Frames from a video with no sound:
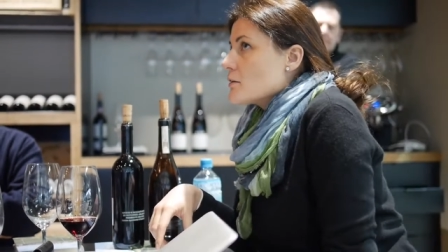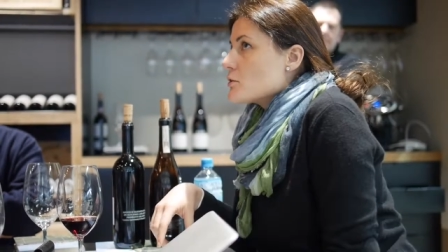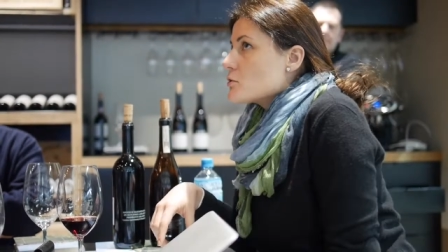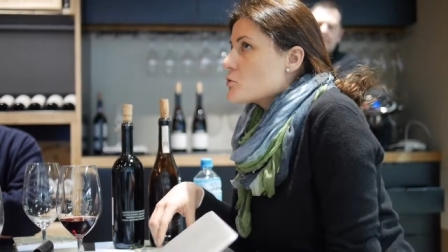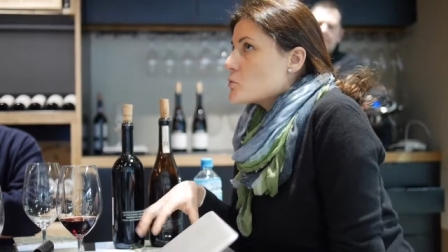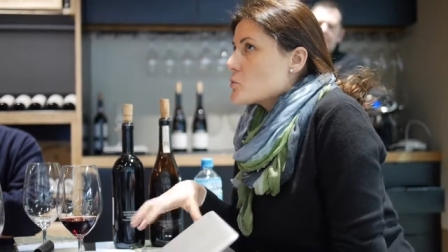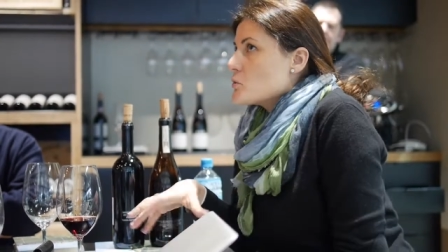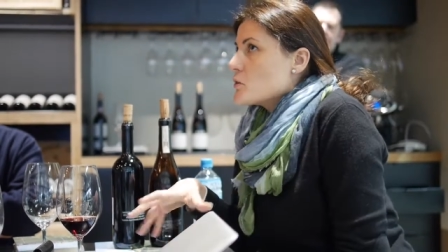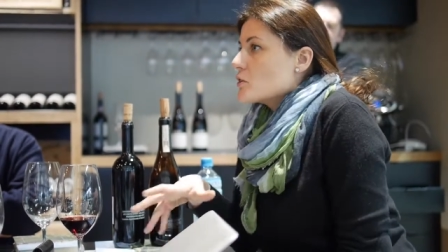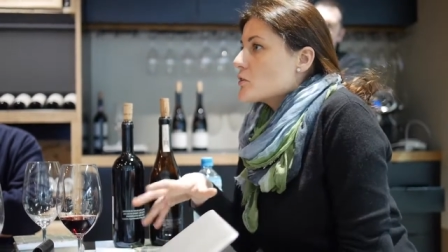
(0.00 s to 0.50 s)

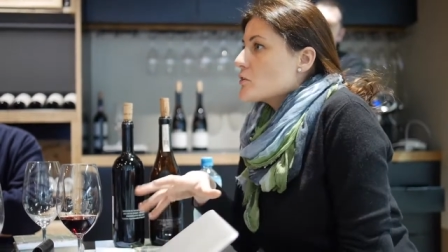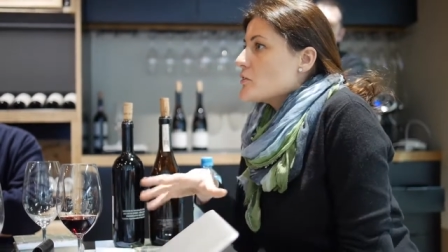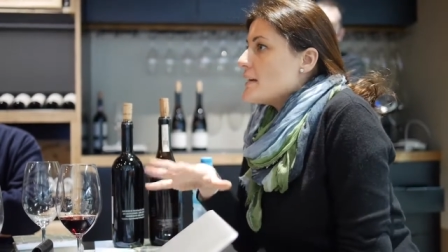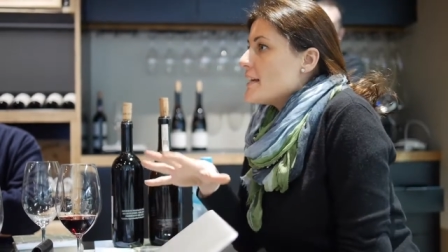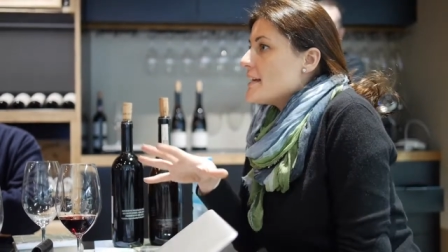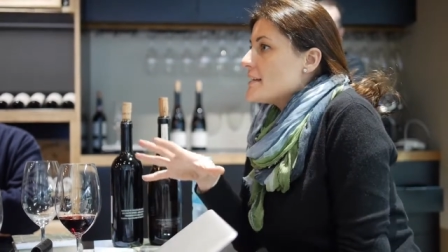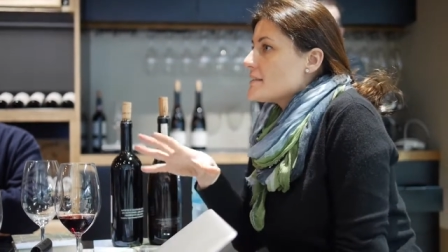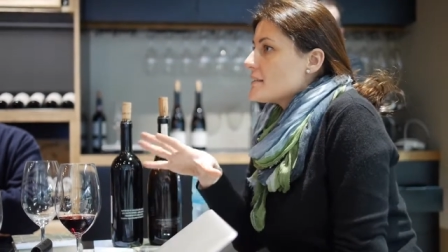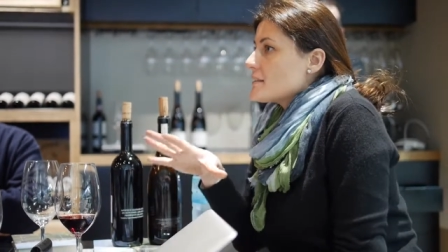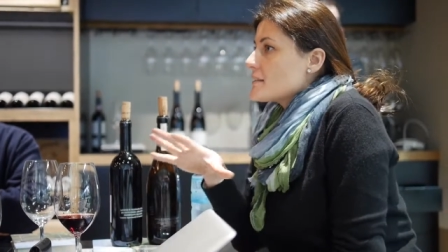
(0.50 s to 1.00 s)
sooner or
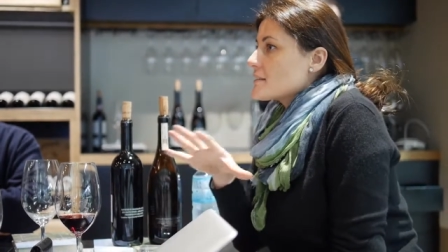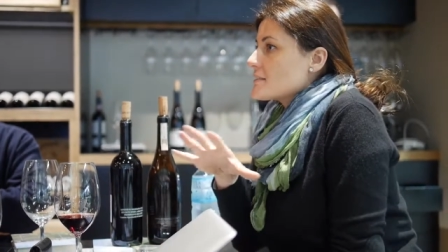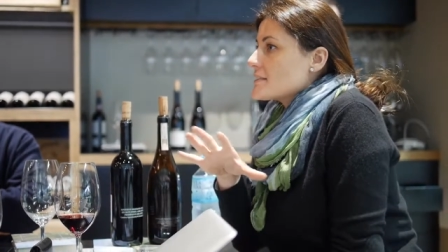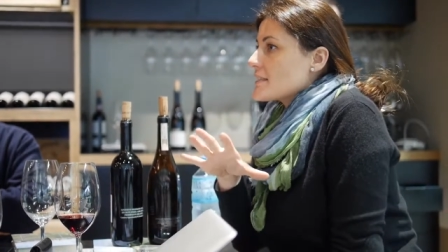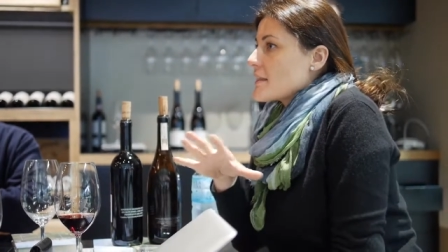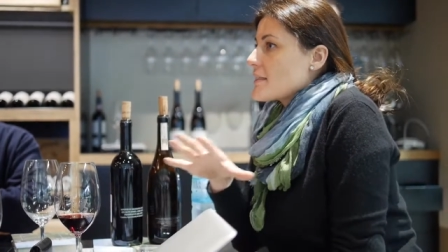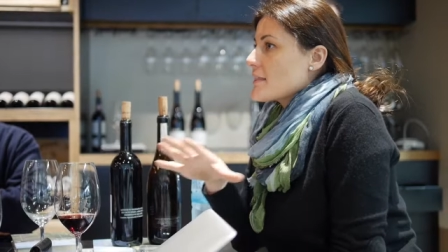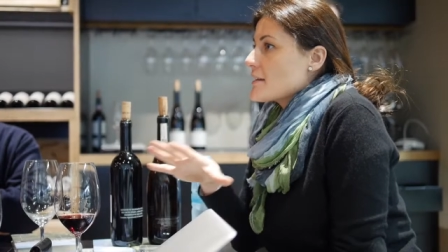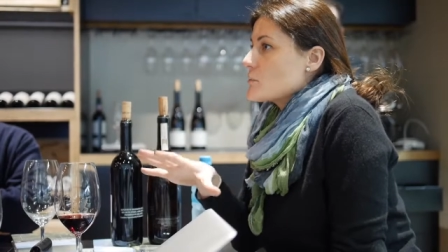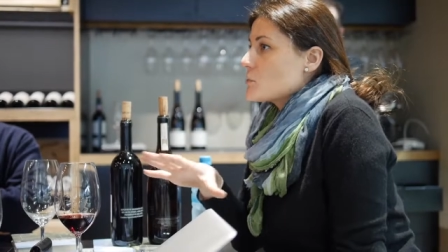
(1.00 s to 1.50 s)
later
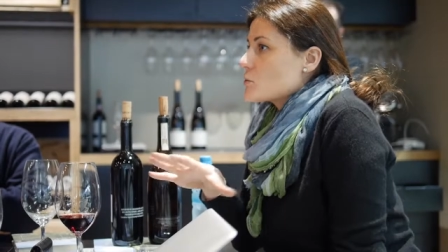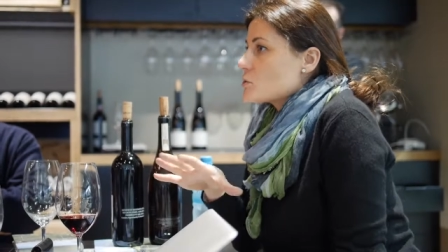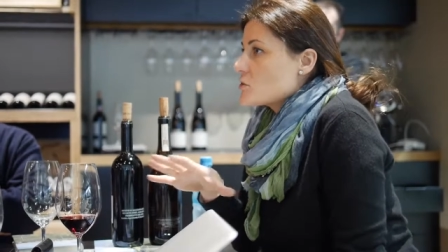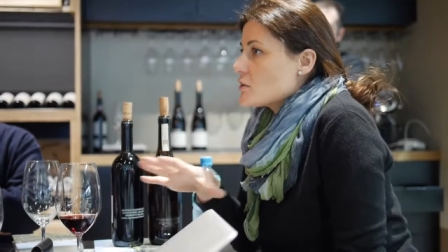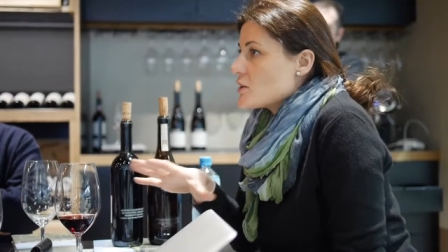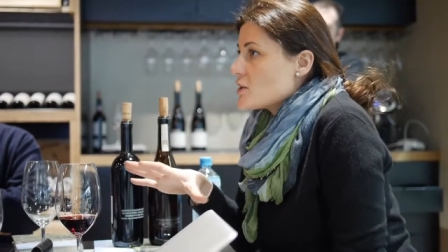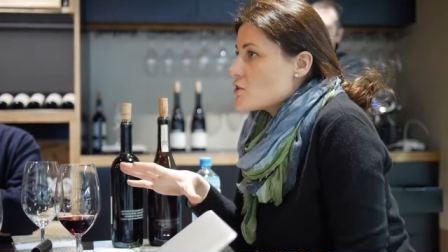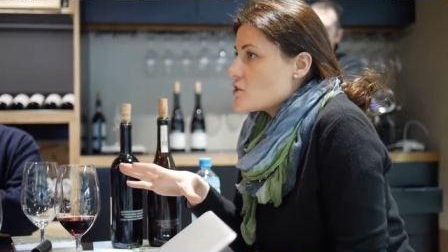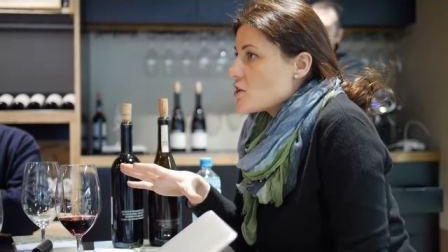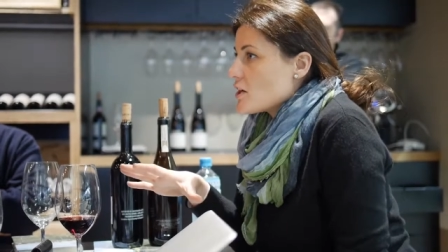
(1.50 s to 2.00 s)
something was
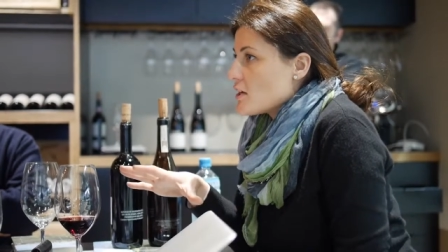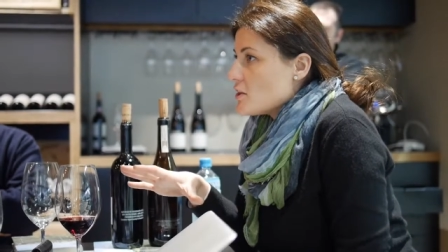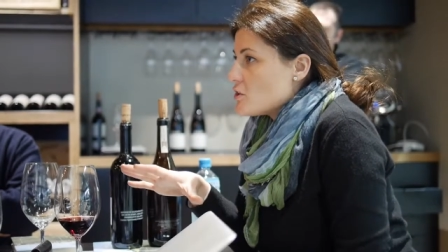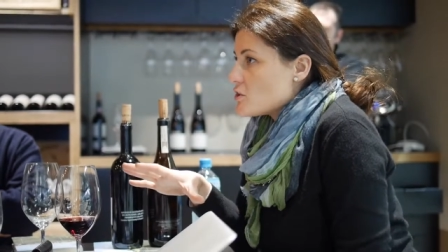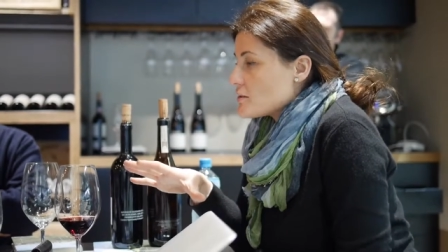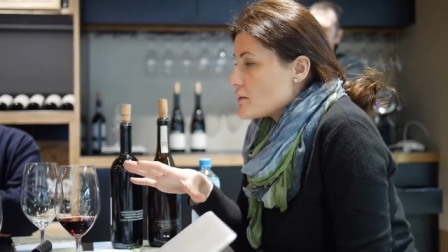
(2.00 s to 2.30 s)
going to change,